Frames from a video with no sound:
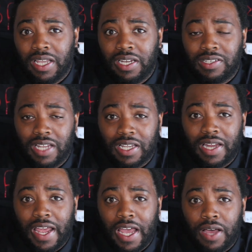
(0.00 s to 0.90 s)
in the second
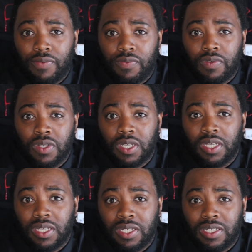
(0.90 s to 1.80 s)
half,
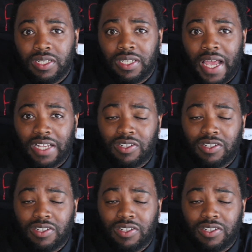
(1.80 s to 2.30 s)
Dak